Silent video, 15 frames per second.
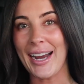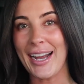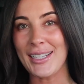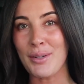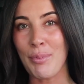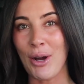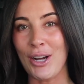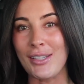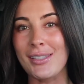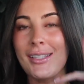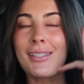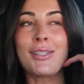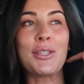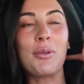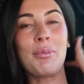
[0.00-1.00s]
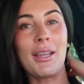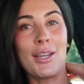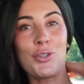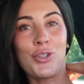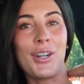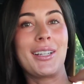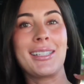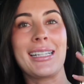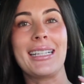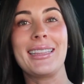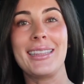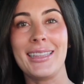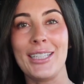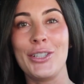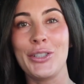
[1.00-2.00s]
I had to pause because the UPS truck is like
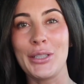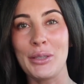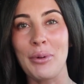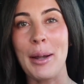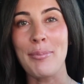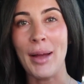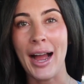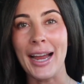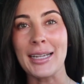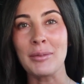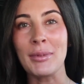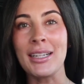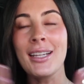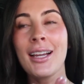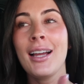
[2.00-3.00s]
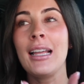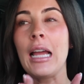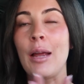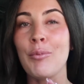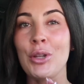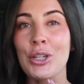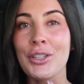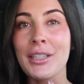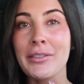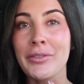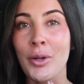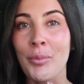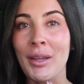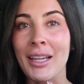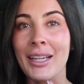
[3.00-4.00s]
literally right behind me. I'm literally
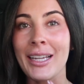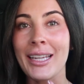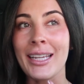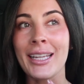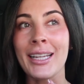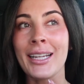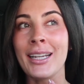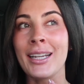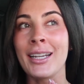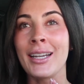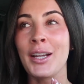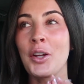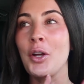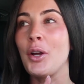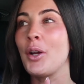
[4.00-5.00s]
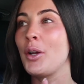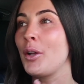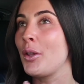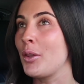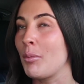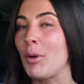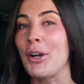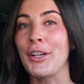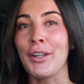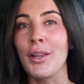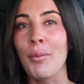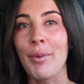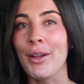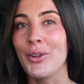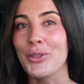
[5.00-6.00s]
filming in the parking
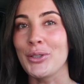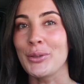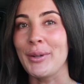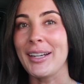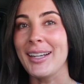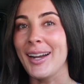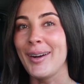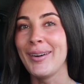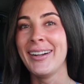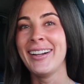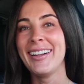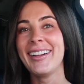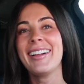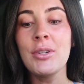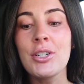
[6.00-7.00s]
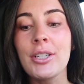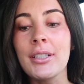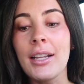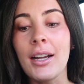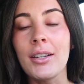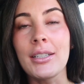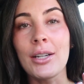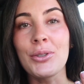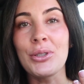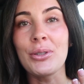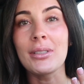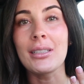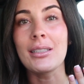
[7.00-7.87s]
lot by Ulta right now. I'm gonna turn the air down too because